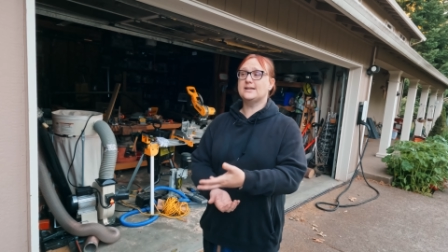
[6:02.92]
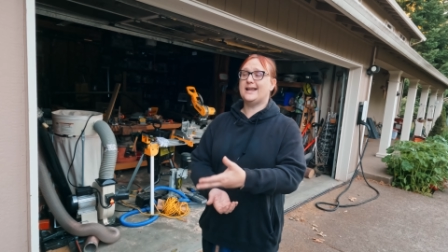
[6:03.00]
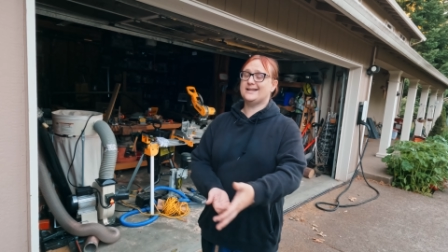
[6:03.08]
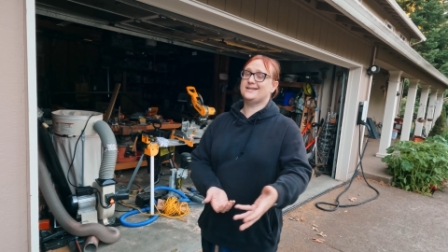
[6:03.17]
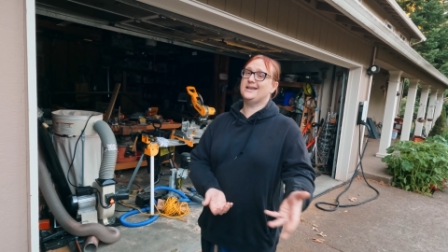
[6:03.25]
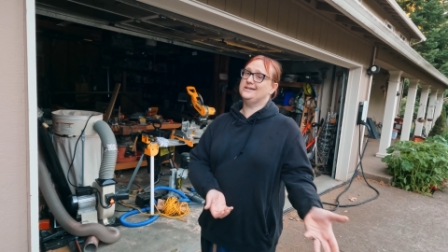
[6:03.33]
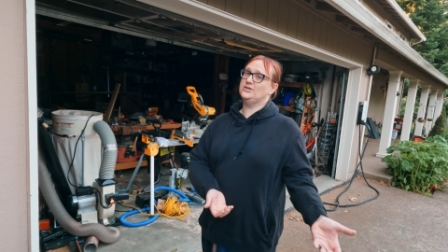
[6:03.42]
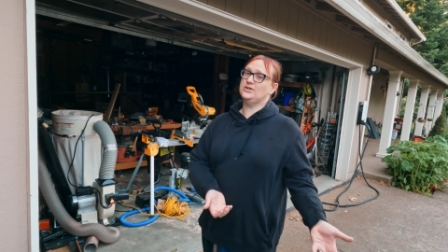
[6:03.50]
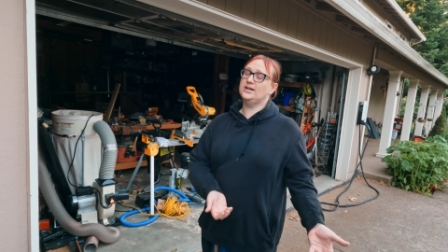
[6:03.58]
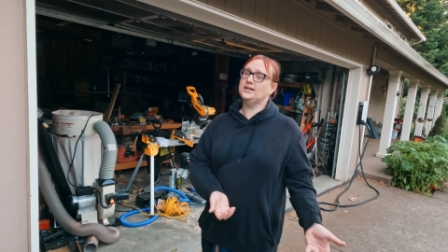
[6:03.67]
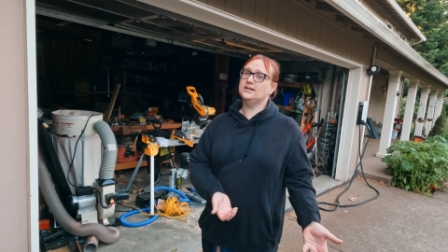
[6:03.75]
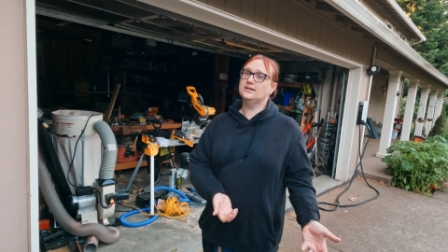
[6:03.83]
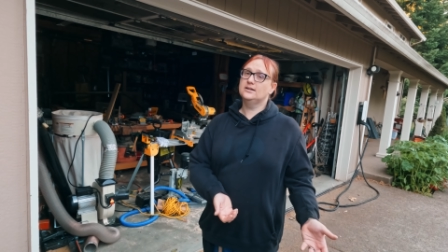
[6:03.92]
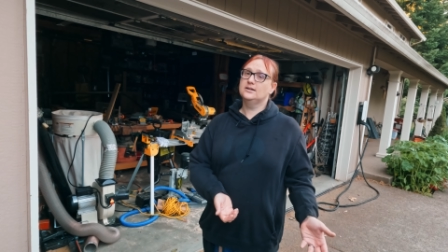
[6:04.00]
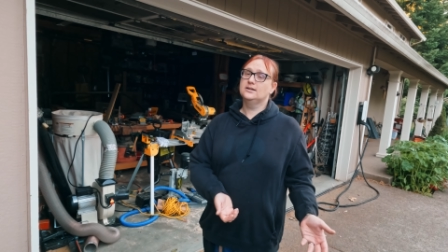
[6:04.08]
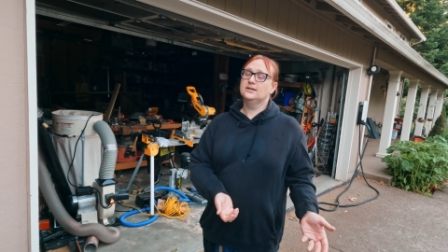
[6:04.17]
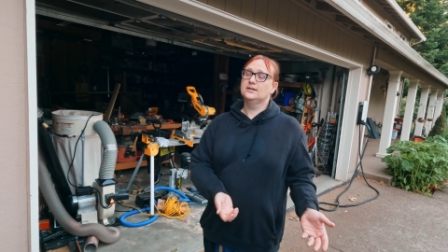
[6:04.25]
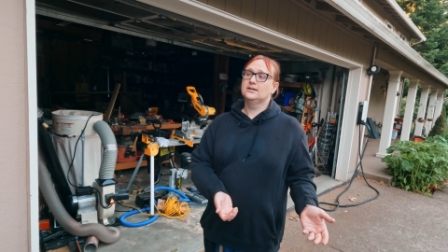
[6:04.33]
less energy,
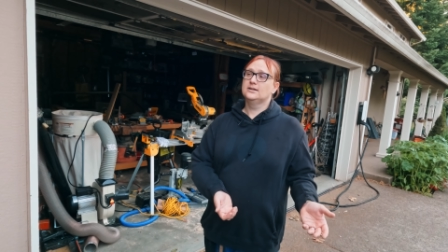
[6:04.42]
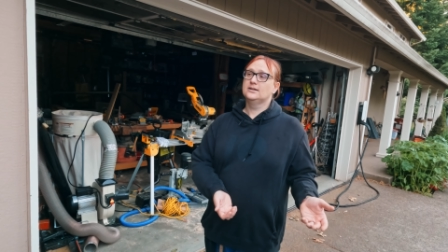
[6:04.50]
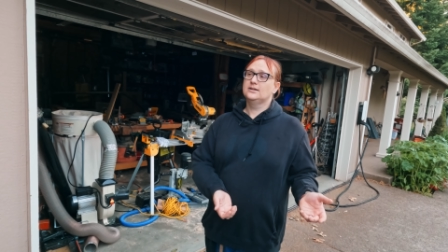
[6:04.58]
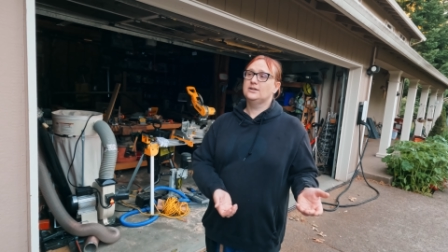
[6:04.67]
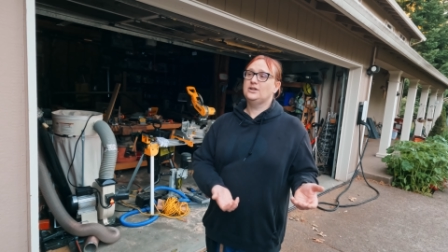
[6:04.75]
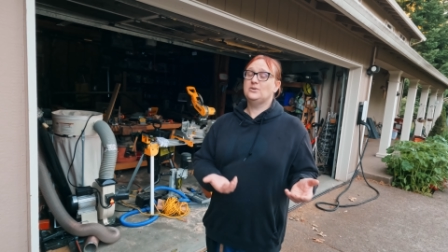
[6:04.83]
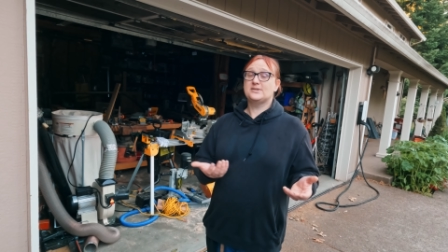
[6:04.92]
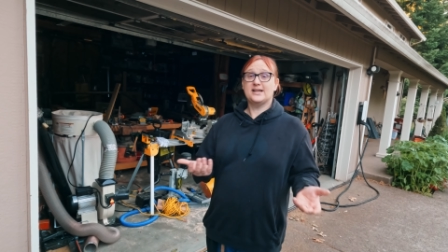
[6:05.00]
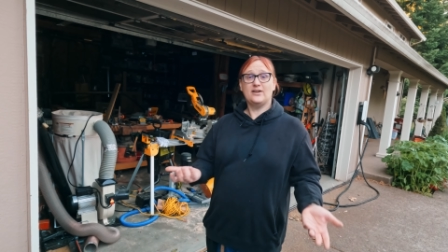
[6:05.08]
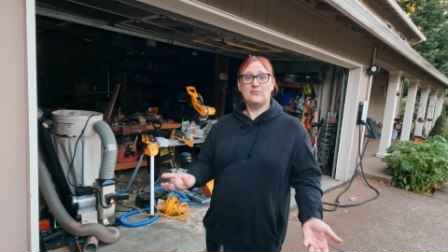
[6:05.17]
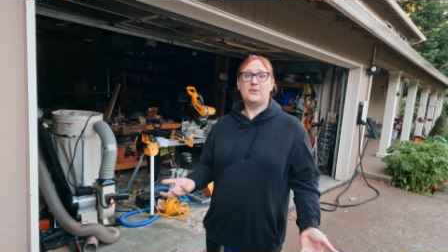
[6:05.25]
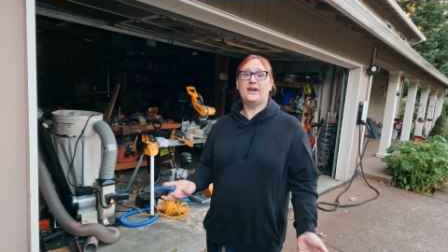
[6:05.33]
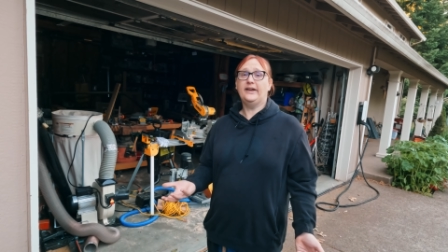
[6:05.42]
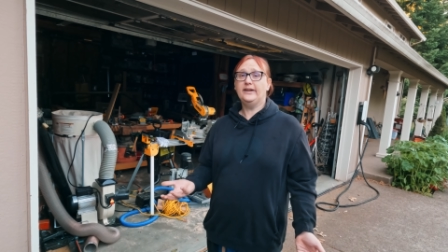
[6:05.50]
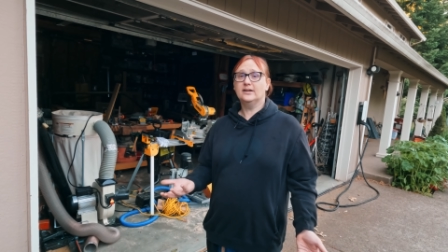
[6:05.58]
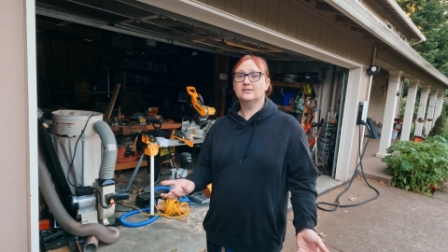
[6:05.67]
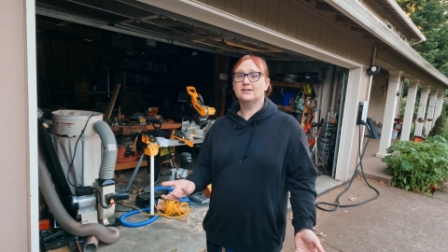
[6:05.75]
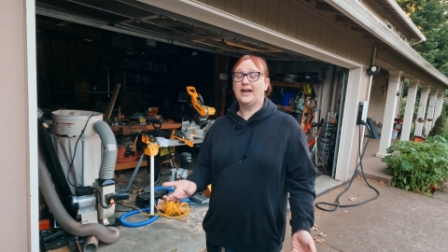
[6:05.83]
you save money.